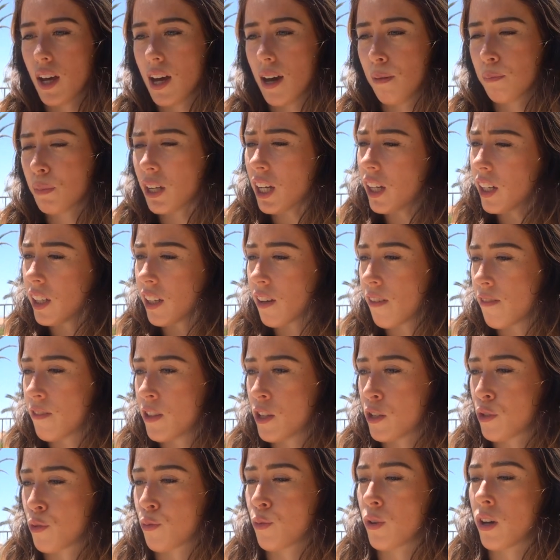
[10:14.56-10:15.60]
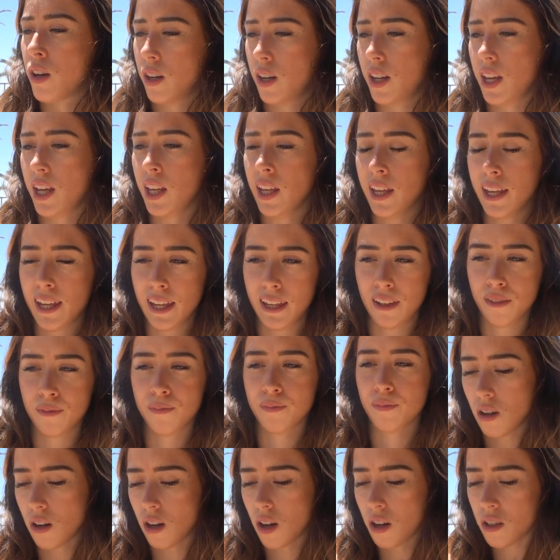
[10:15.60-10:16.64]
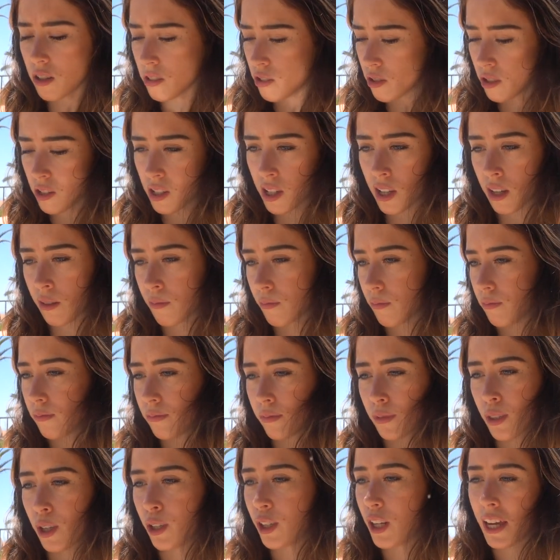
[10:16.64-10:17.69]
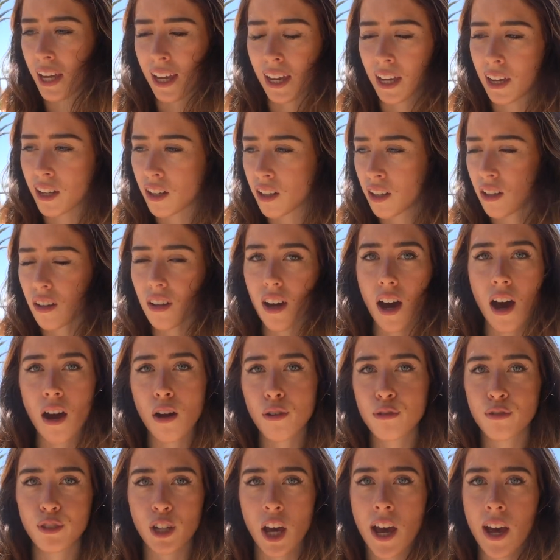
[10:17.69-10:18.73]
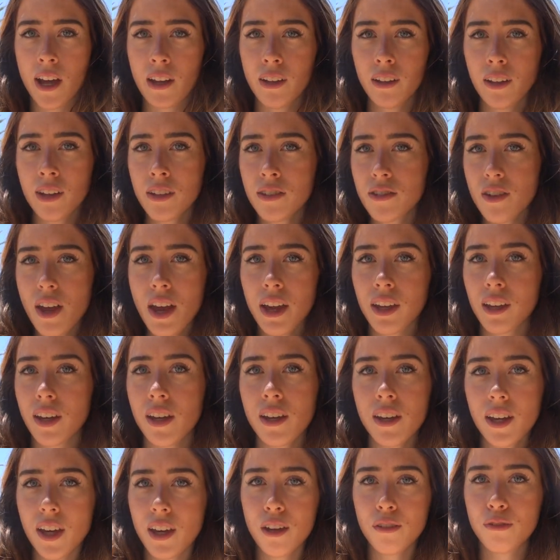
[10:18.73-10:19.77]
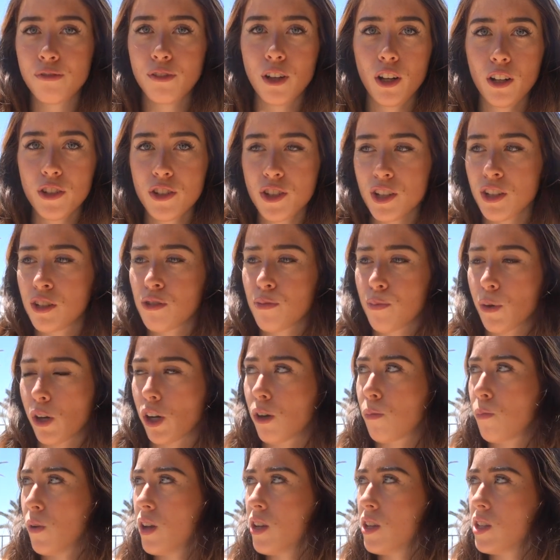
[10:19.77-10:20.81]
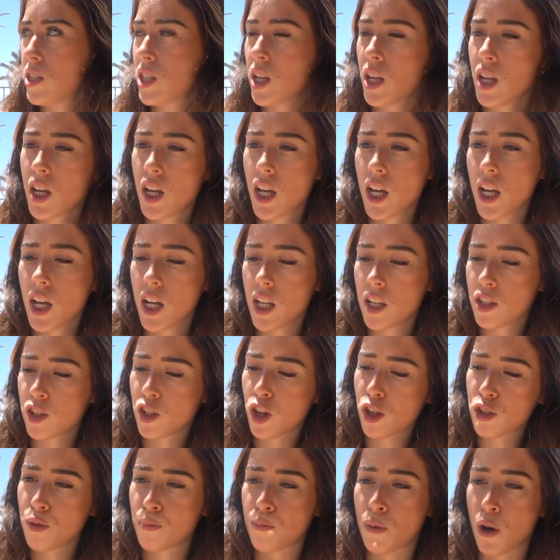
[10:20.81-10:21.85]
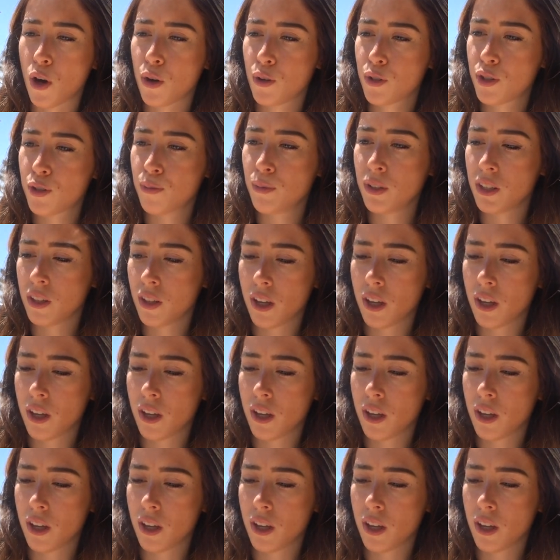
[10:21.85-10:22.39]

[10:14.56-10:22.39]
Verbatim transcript: I'm gonna give this one a, honestly, an 8 out of 10. It's like, it fills its purpose. It's not supposed to be